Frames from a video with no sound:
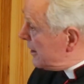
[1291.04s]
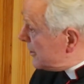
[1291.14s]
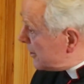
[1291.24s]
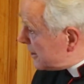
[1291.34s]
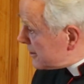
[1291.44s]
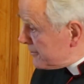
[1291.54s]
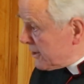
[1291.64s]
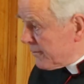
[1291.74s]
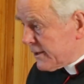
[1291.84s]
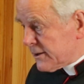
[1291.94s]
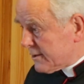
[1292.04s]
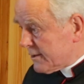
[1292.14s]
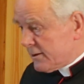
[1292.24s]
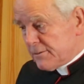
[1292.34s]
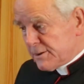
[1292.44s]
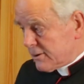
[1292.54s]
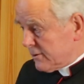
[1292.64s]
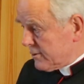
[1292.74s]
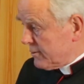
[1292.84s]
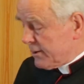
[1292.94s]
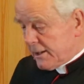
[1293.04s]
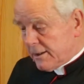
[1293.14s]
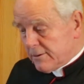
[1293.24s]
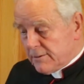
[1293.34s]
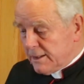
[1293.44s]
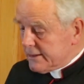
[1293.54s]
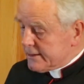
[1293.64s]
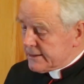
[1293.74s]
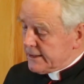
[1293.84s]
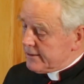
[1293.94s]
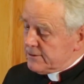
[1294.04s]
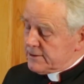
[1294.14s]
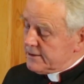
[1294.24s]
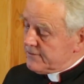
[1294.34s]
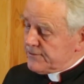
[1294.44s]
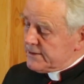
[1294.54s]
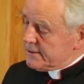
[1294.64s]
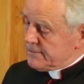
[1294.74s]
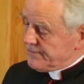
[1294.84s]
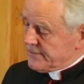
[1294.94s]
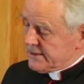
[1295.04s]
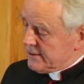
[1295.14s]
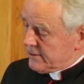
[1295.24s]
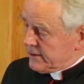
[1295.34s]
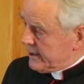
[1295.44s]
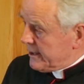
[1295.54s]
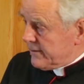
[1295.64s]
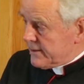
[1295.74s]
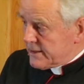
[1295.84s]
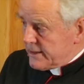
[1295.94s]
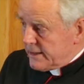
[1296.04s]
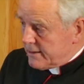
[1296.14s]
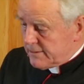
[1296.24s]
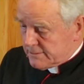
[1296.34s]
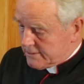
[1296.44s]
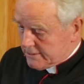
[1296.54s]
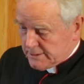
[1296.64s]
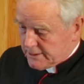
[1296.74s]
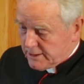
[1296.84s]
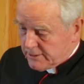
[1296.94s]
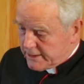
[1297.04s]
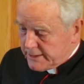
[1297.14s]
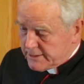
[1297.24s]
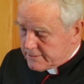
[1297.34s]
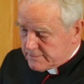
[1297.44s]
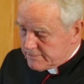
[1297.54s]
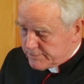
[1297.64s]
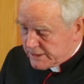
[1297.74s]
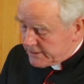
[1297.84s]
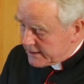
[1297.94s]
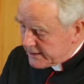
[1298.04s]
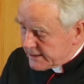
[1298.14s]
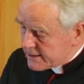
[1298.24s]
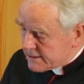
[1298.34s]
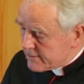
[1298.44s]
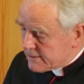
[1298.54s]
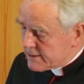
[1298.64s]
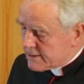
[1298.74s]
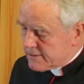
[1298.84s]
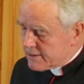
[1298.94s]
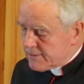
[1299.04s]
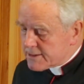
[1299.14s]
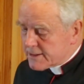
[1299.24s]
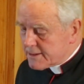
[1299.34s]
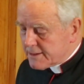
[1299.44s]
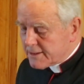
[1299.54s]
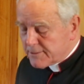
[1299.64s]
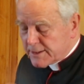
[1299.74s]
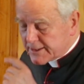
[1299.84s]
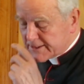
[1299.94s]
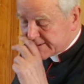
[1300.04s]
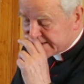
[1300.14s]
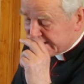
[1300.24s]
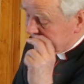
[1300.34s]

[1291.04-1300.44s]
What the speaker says: Your Majesty, you must torture me how you like, how you think fit. You're the head of the state. Go ahead. Be my guest, they would say today in America.